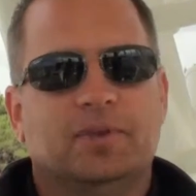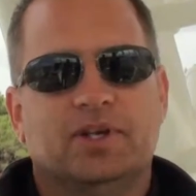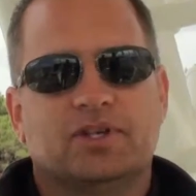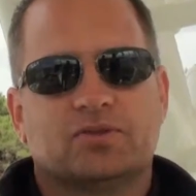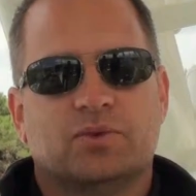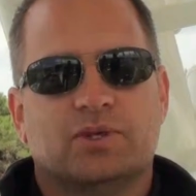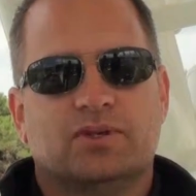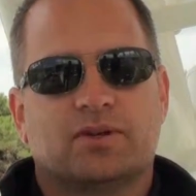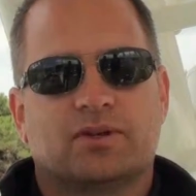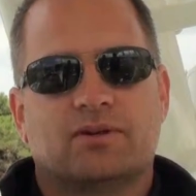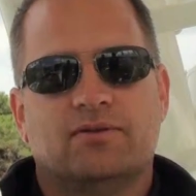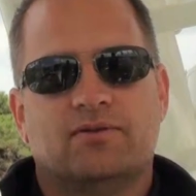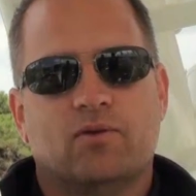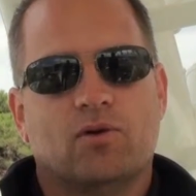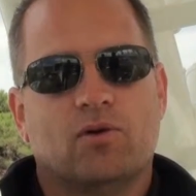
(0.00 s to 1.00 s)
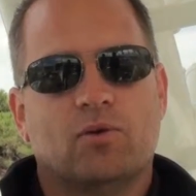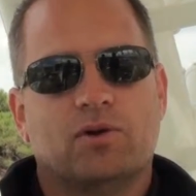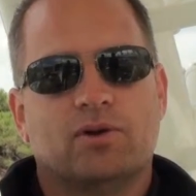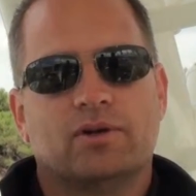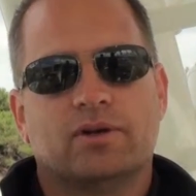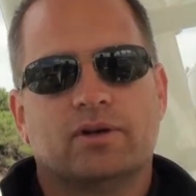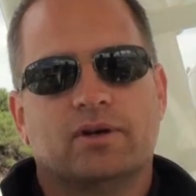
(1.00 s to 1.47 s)
As we look
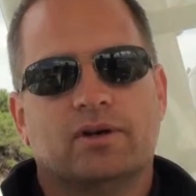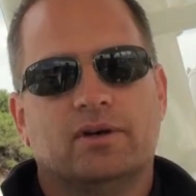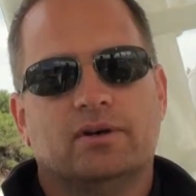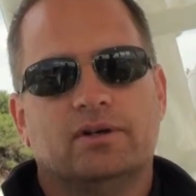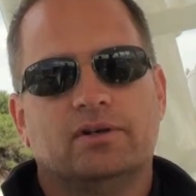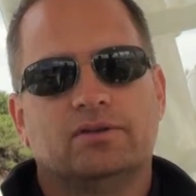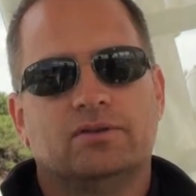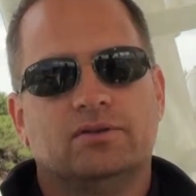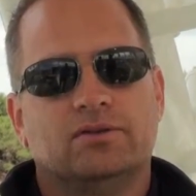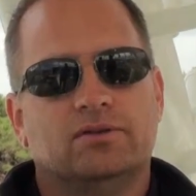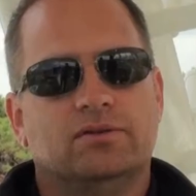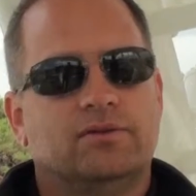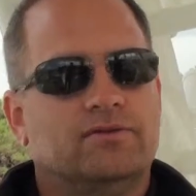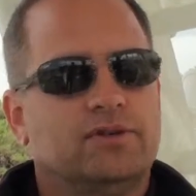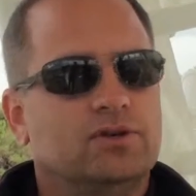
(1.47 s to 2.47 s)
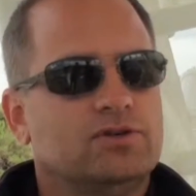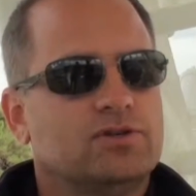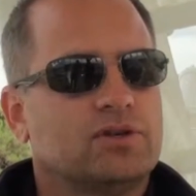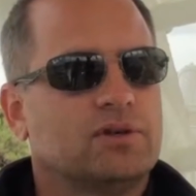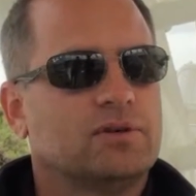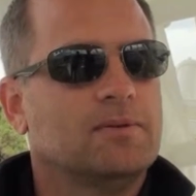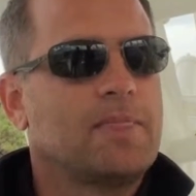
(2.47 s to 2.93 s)
forward into the
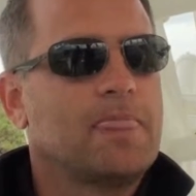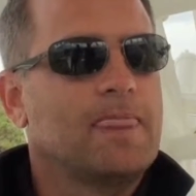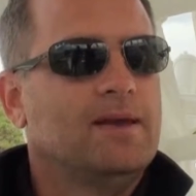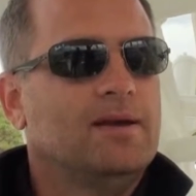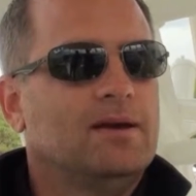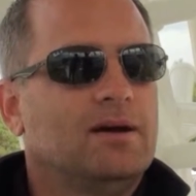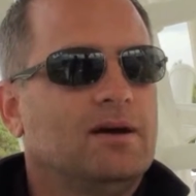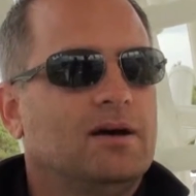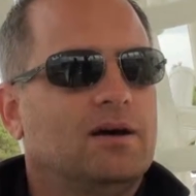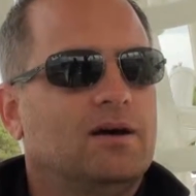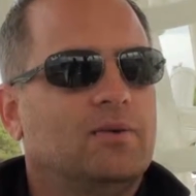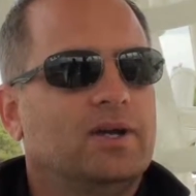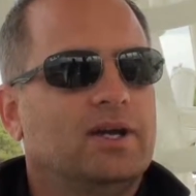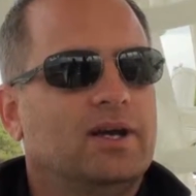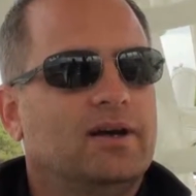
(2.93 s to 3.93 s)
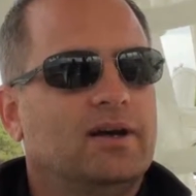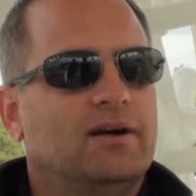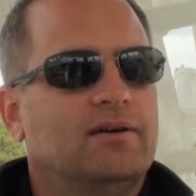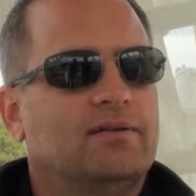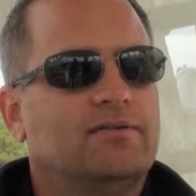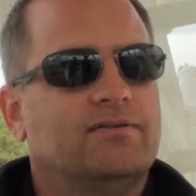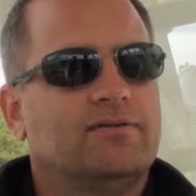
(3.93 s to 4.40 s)
future, we
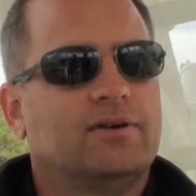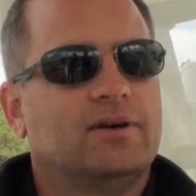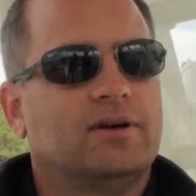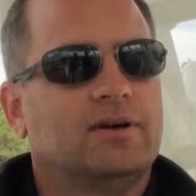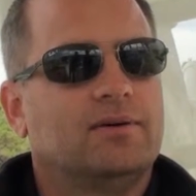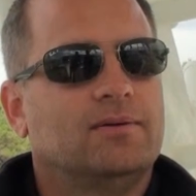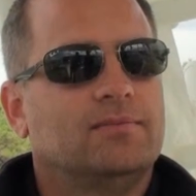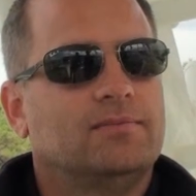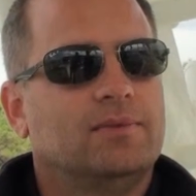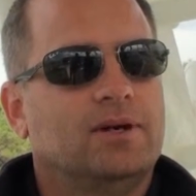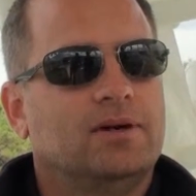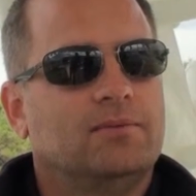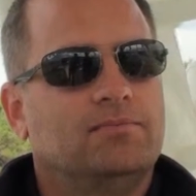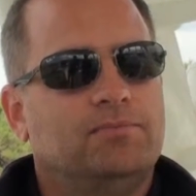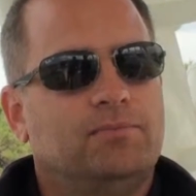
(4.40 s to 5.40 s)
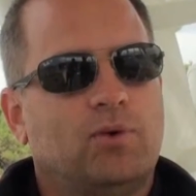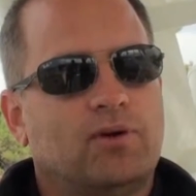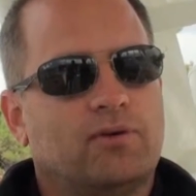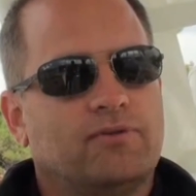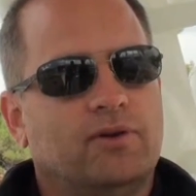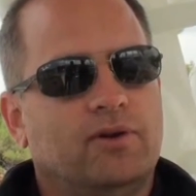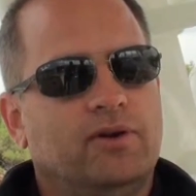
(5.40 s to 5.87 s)
have a
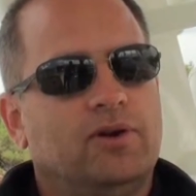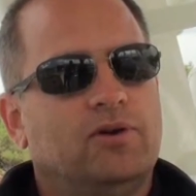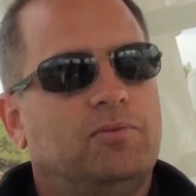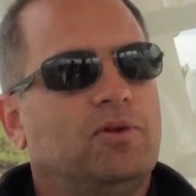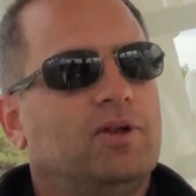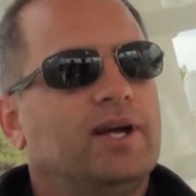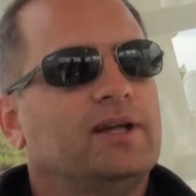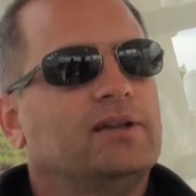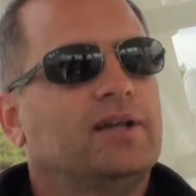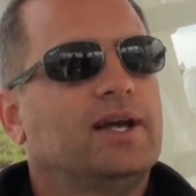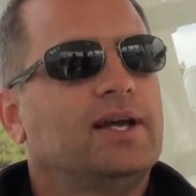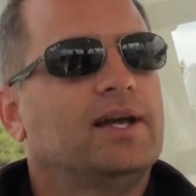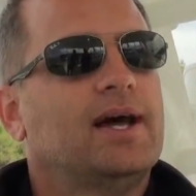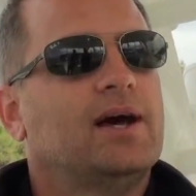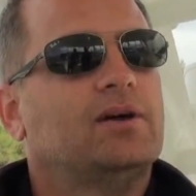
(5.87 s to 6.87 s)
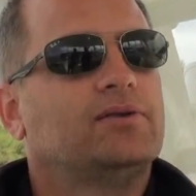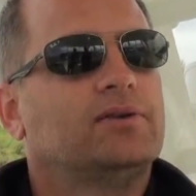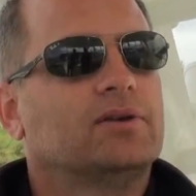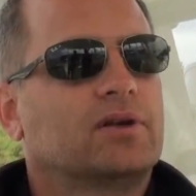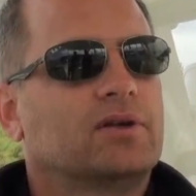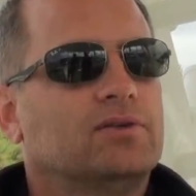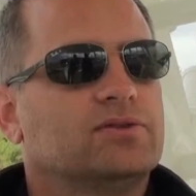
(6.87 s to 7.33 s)
portfolio plan laid out
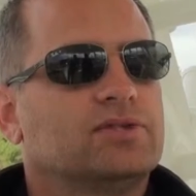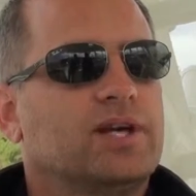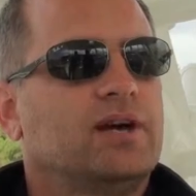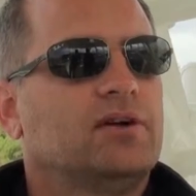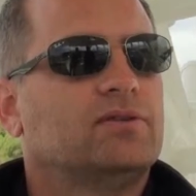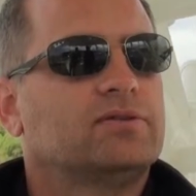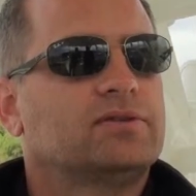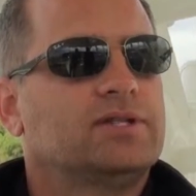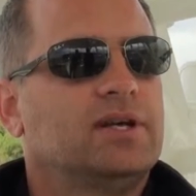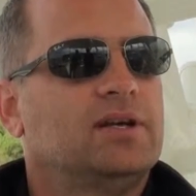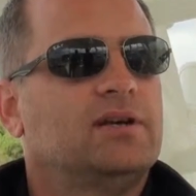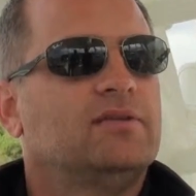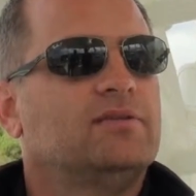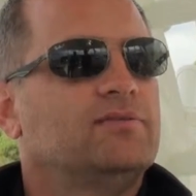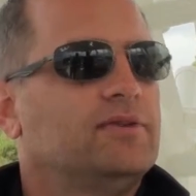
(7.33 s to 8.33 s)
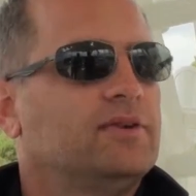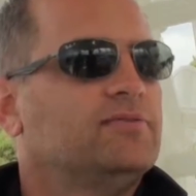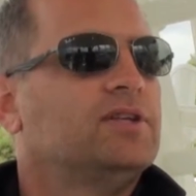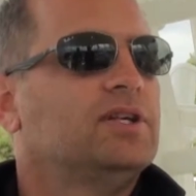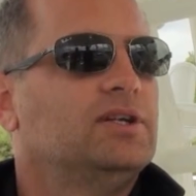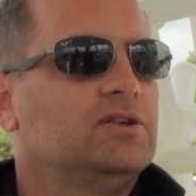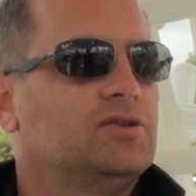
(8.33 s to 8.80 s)
that goes out 10,
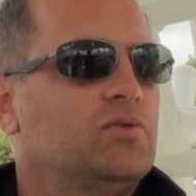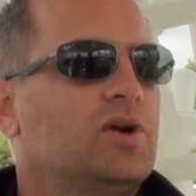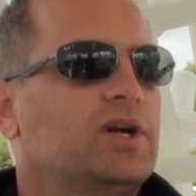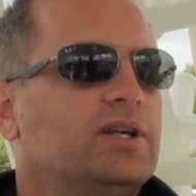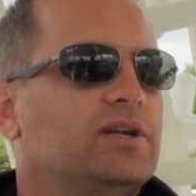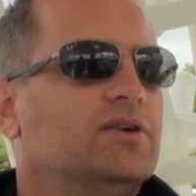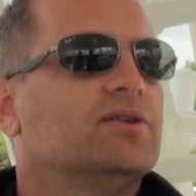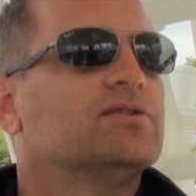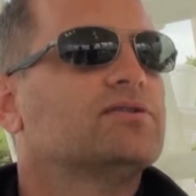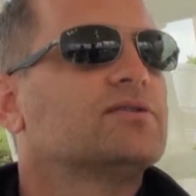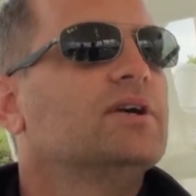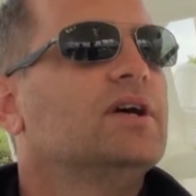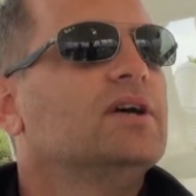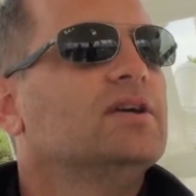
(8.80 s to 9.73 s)
15, 20 years.